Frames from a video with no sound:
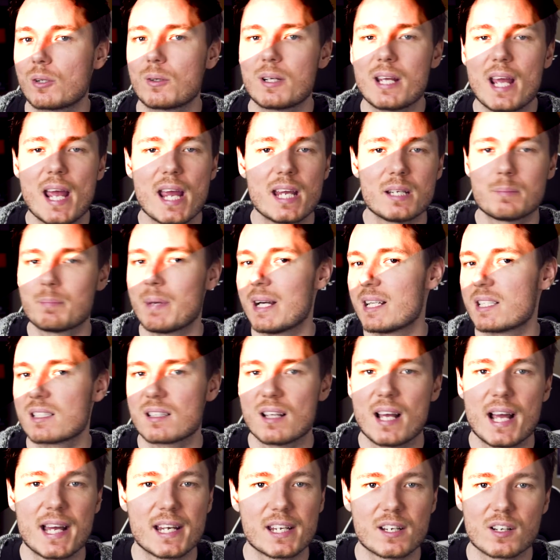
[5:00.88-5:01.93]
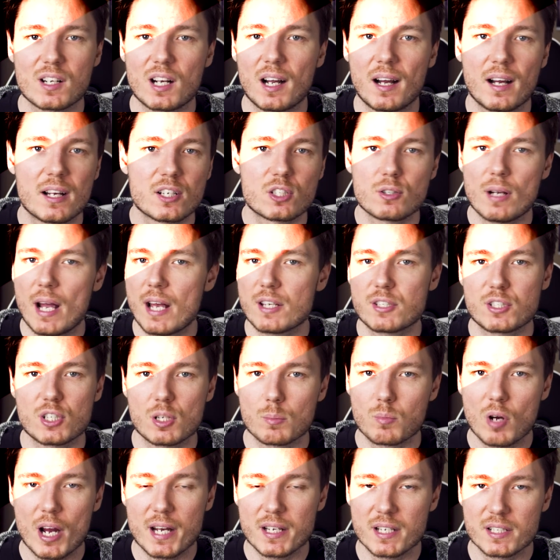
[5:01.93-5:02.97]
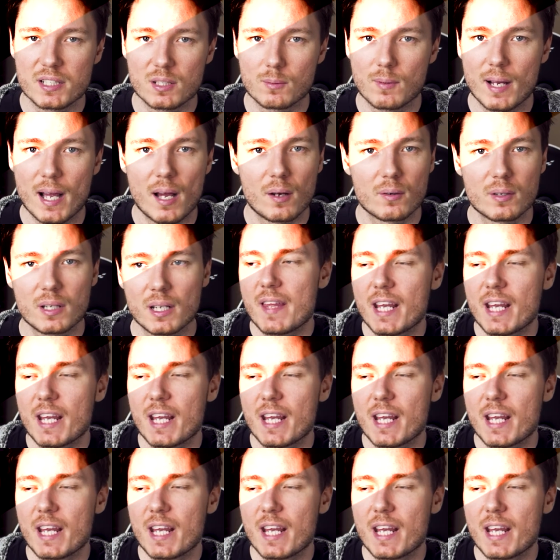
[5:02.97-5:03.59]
create by sliding your contrast or your brightness around.